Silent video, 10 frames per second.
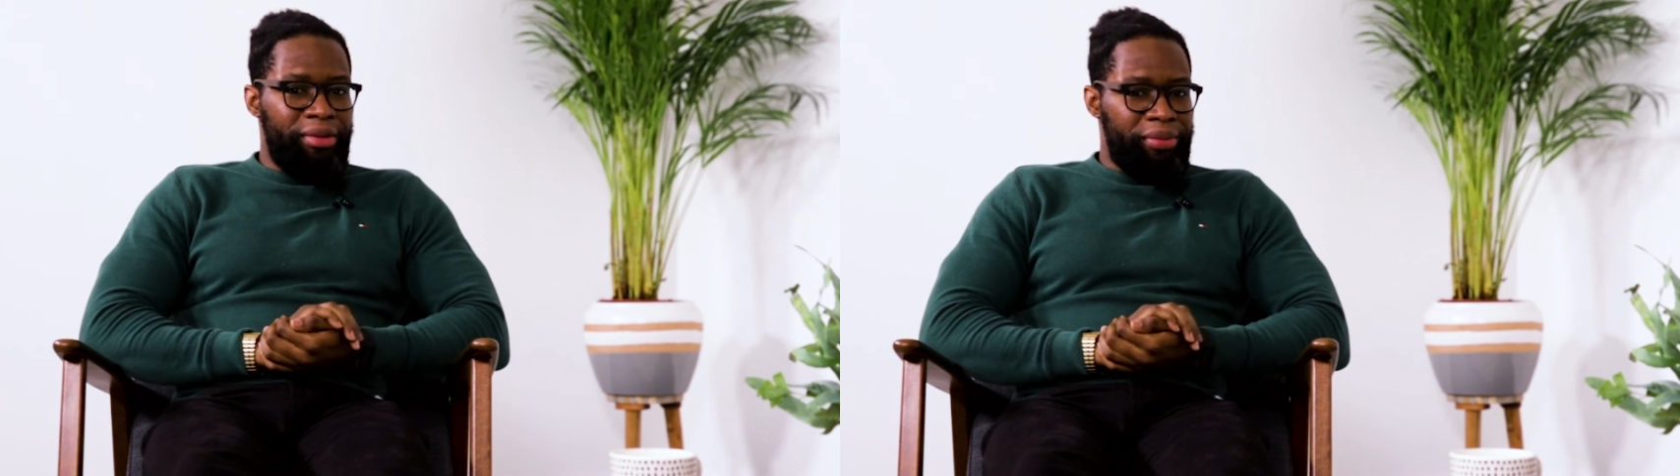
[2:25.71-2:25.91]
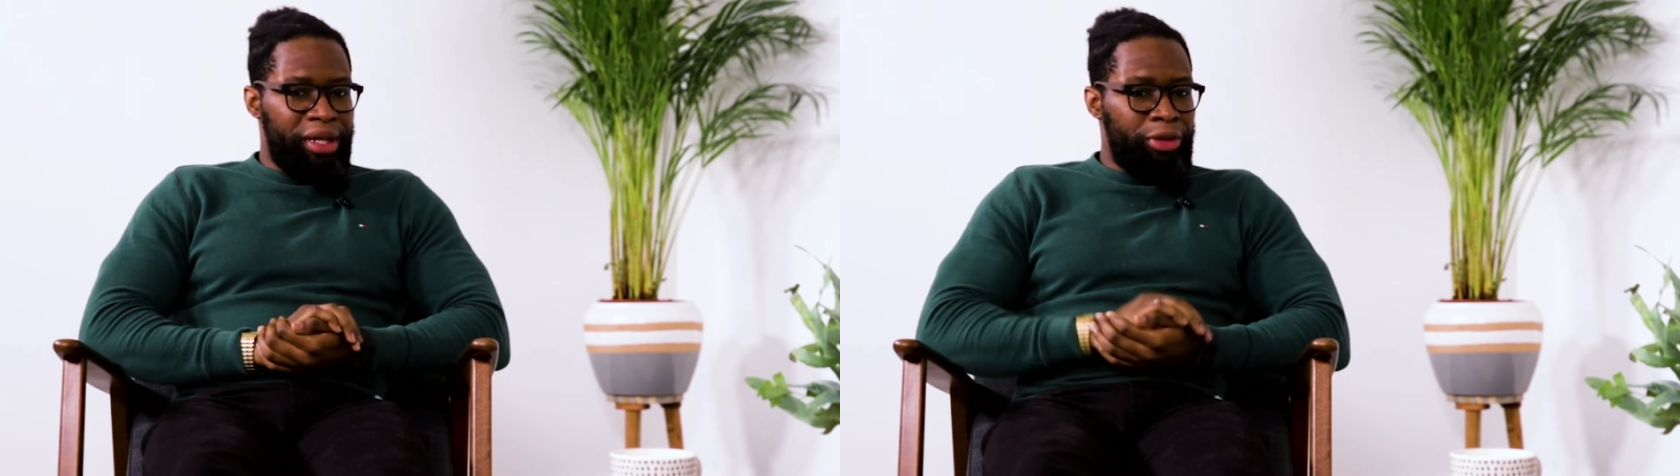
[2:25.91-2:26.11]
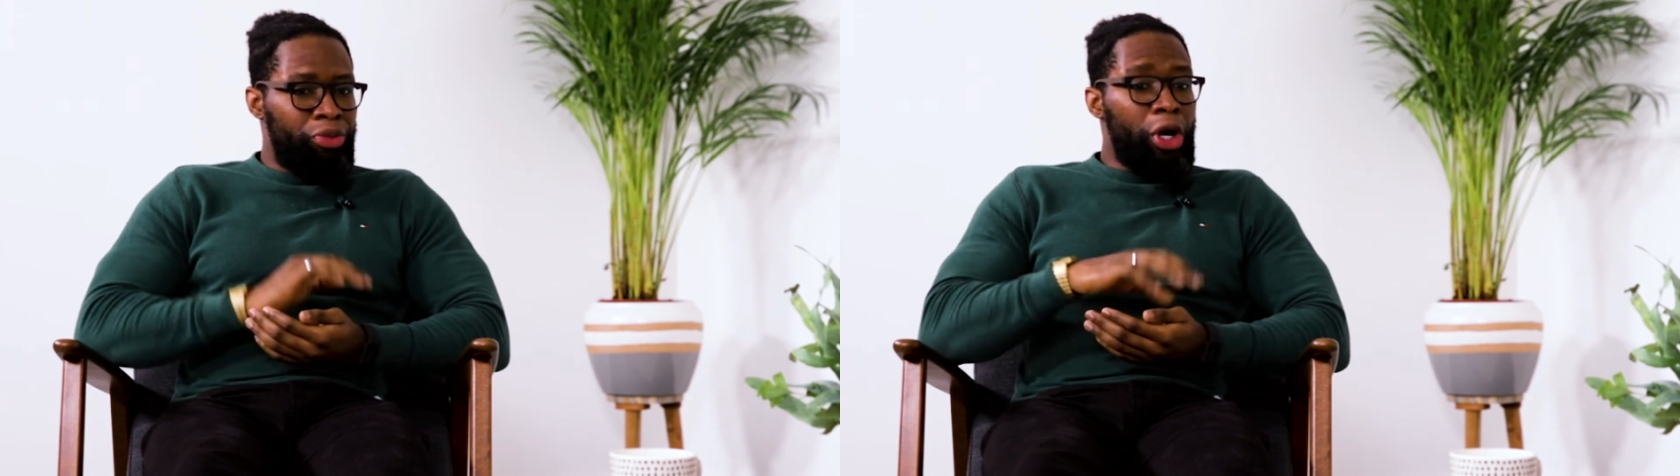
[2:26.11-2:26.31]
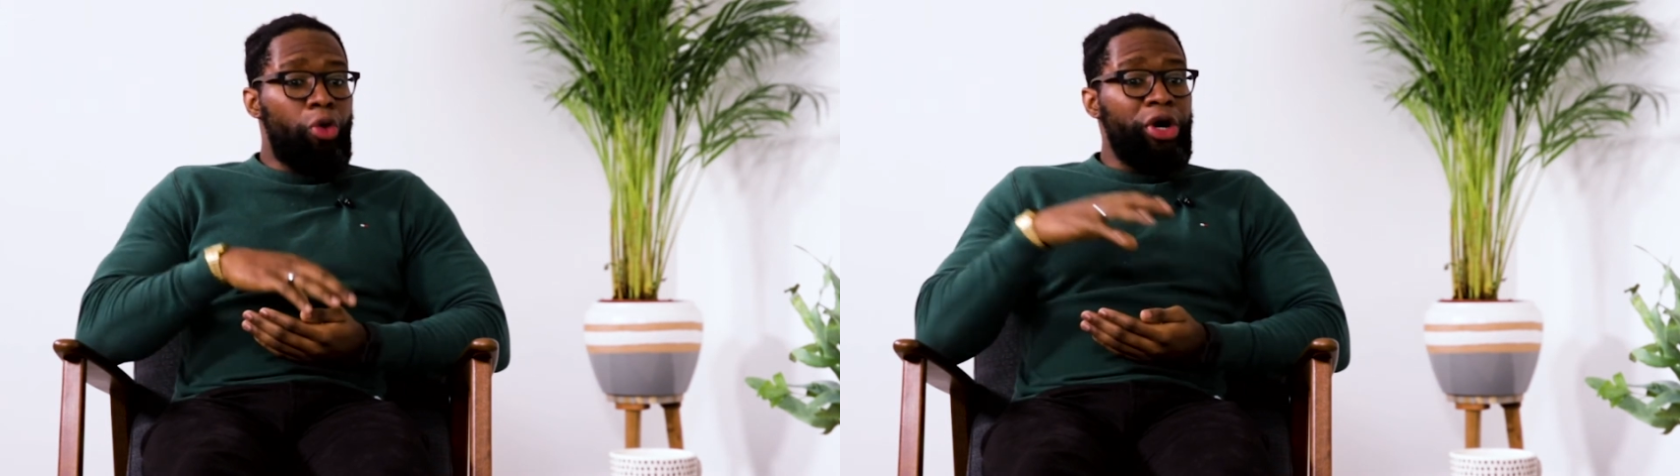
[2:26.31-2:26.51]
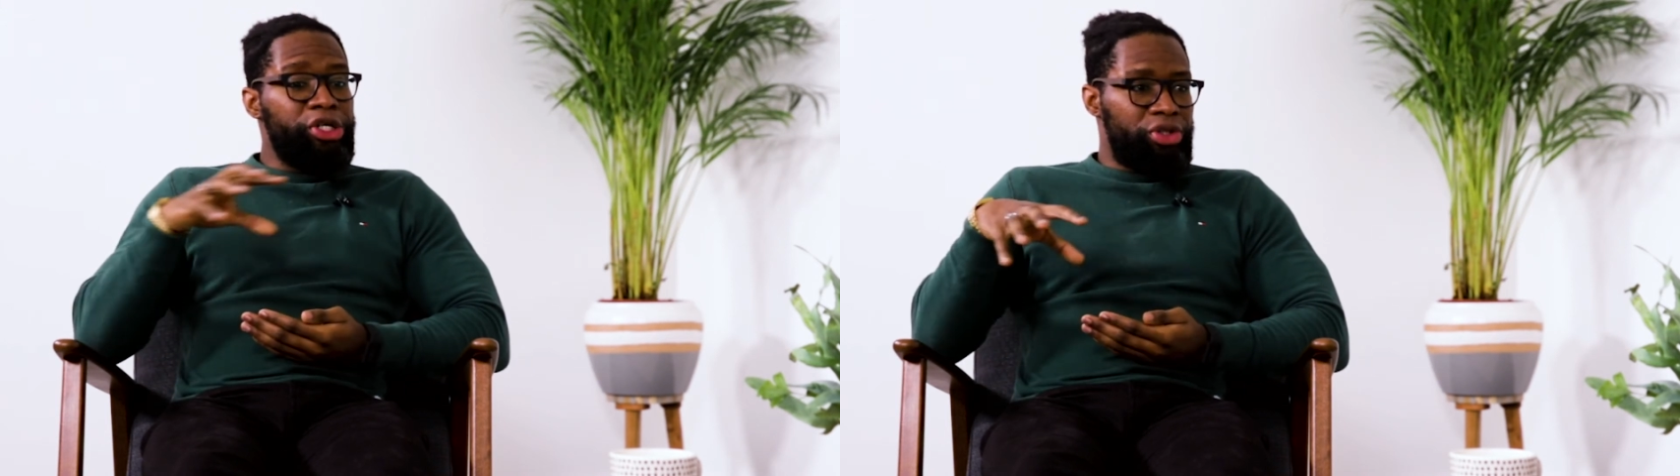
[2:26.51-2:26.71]
and the more I
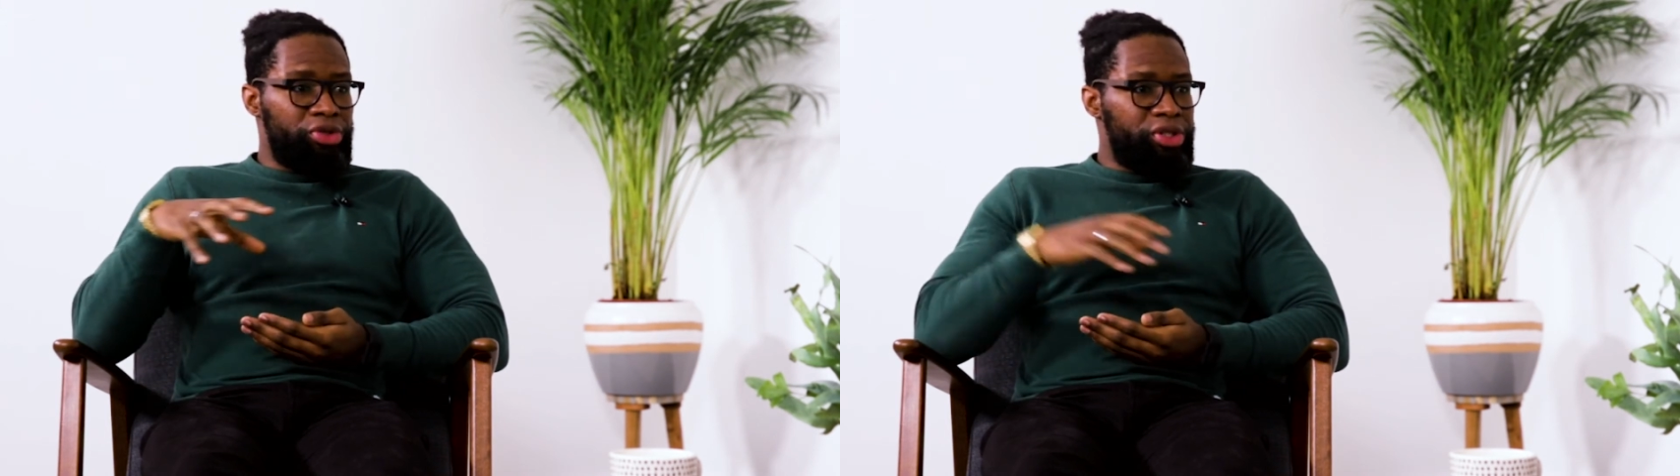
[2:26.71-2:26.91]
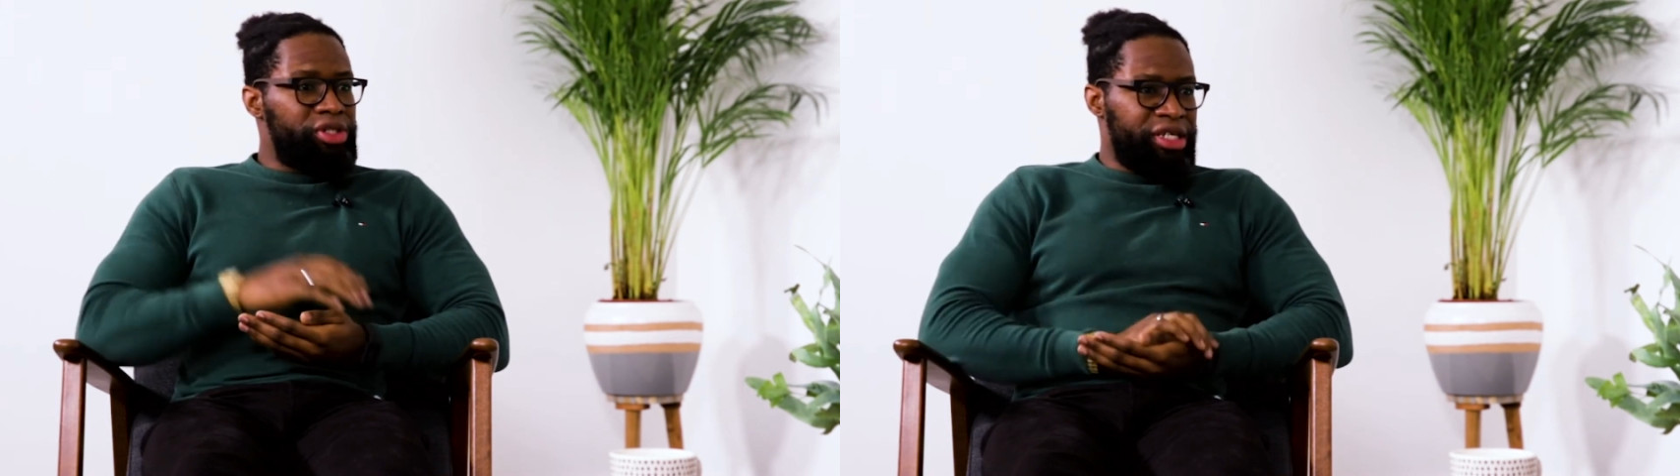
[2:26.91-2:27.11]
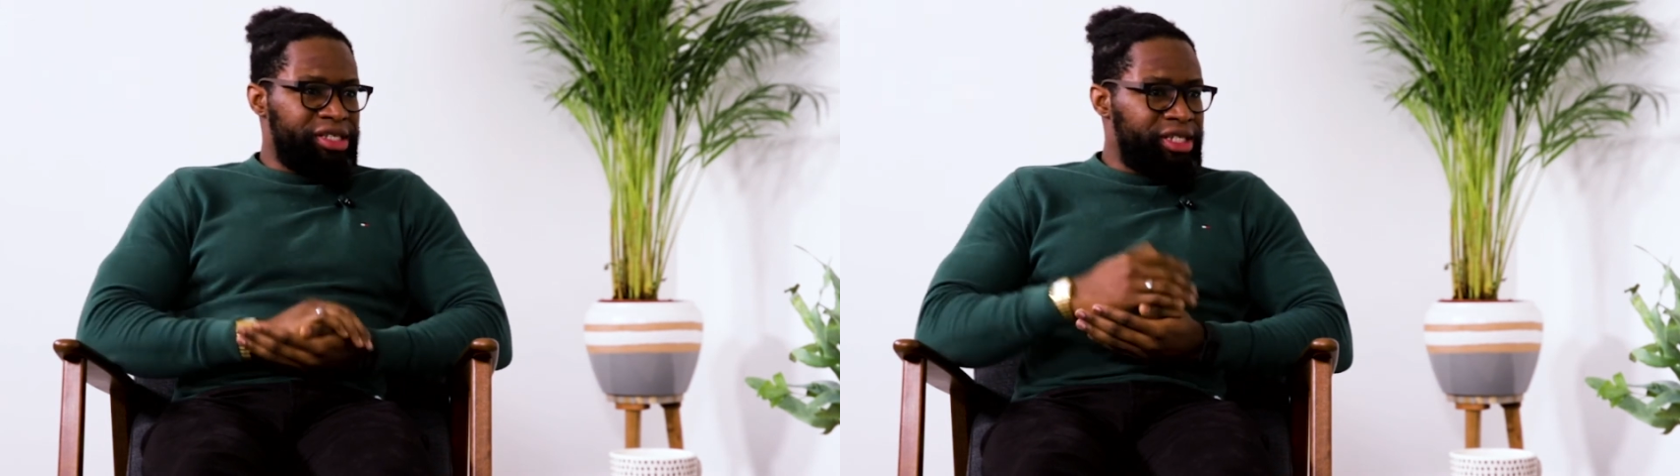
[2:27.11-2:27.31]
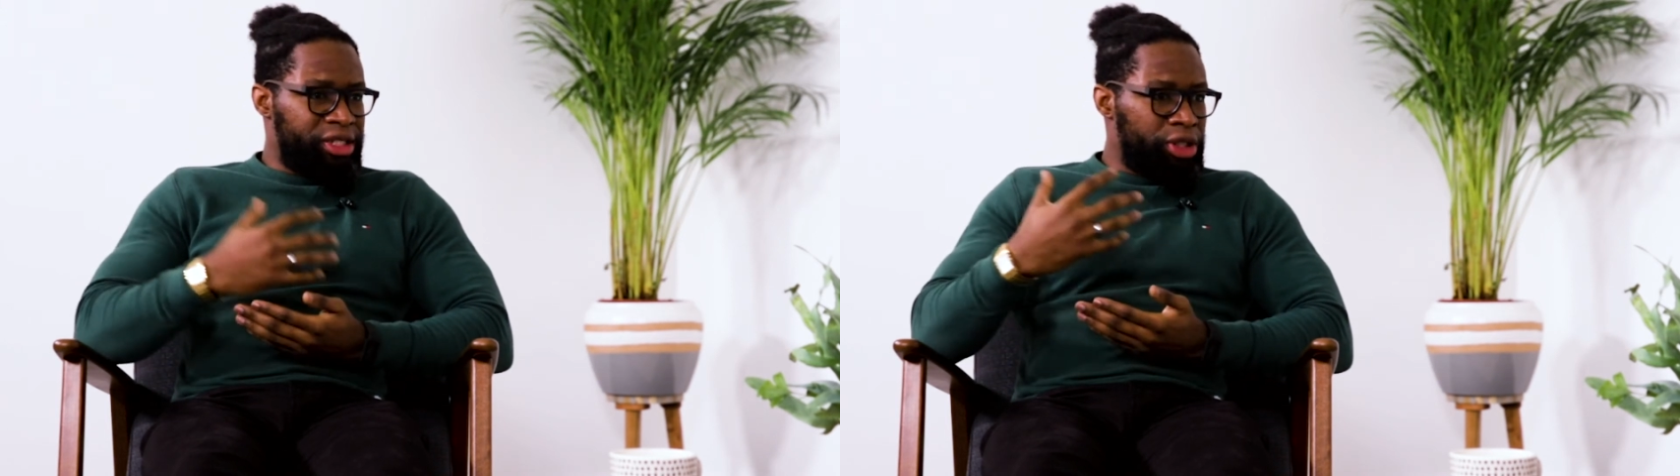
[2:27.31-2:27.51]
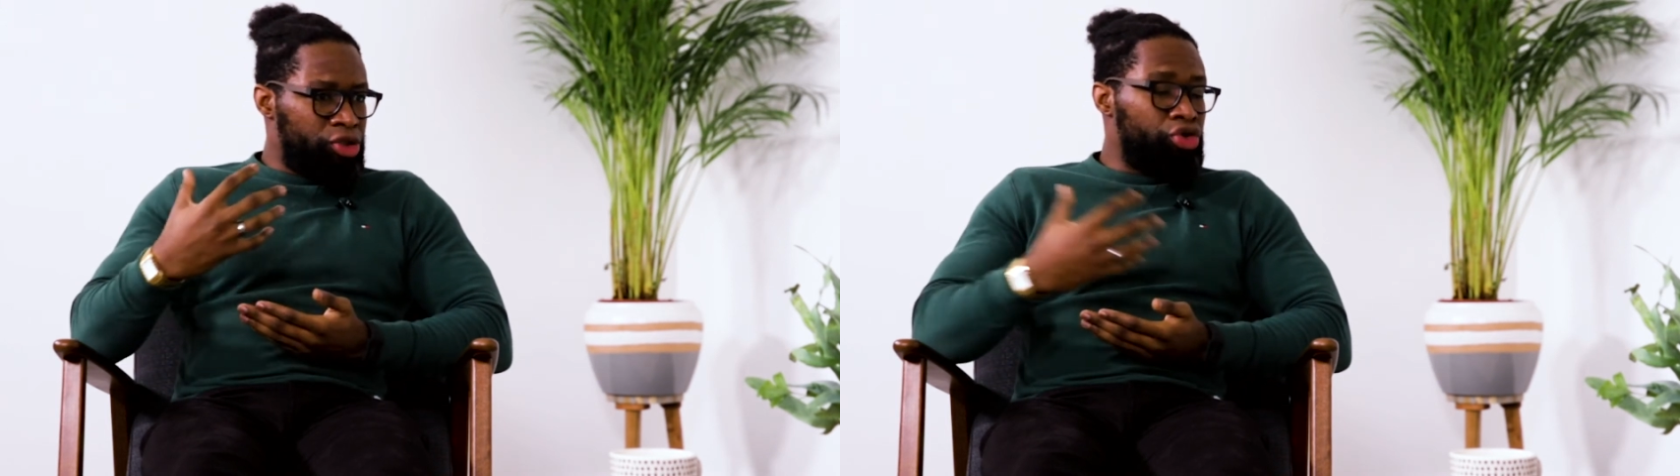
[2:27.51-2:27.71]
questioned those things,
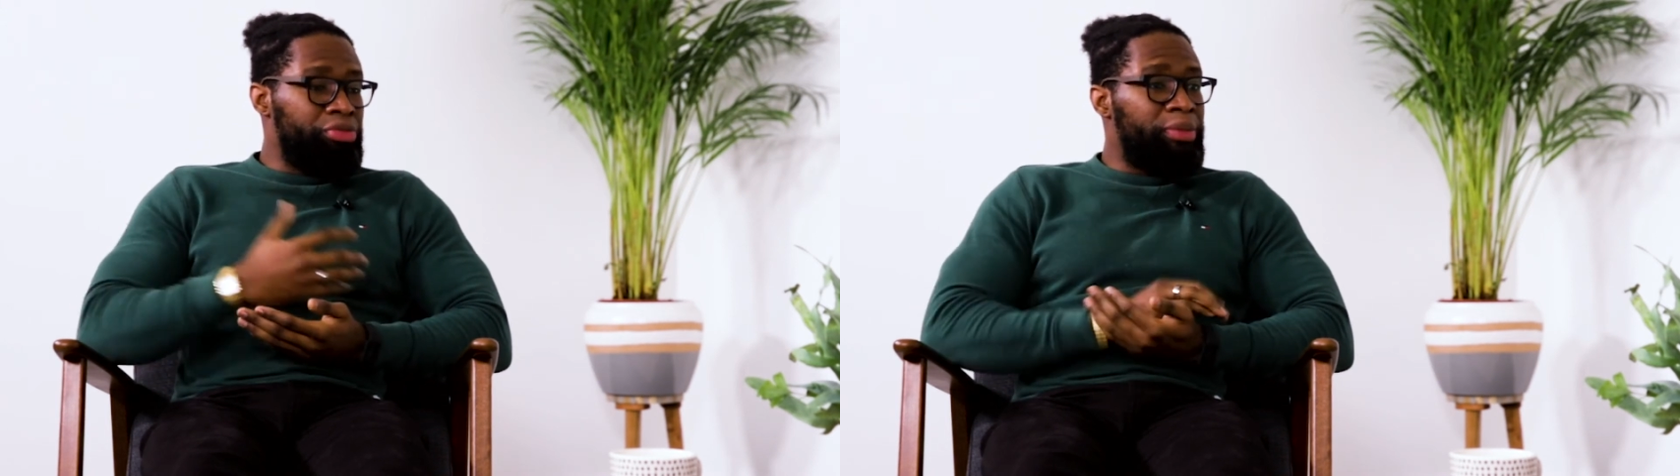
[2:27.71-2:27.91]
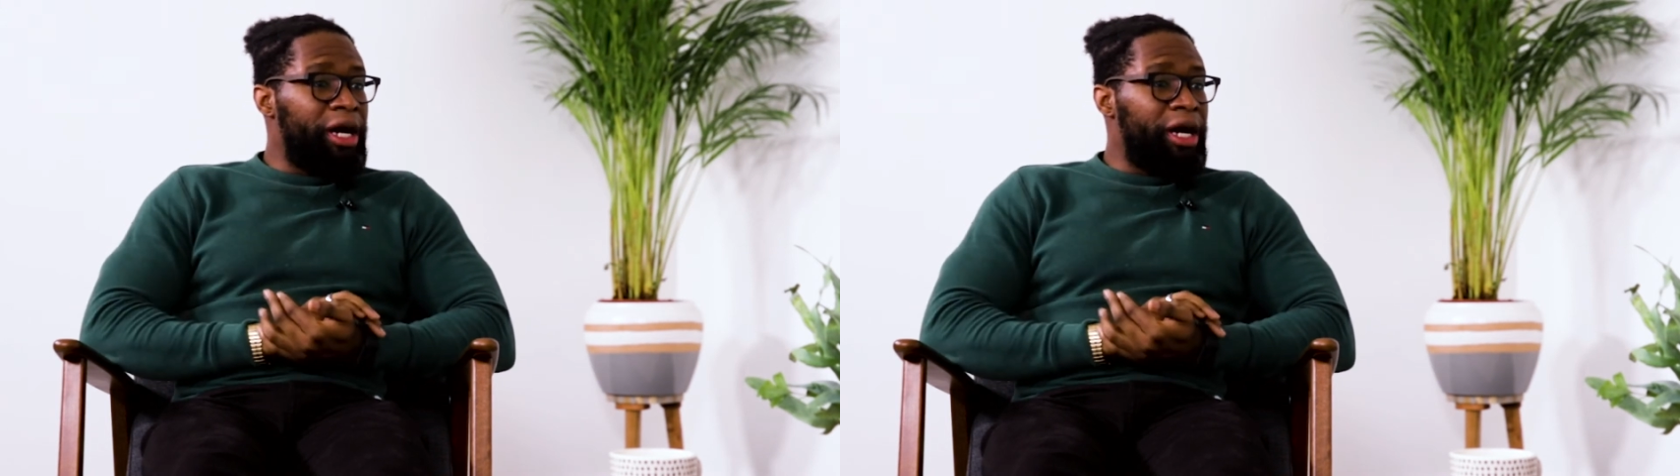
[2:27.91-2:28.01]
it drew me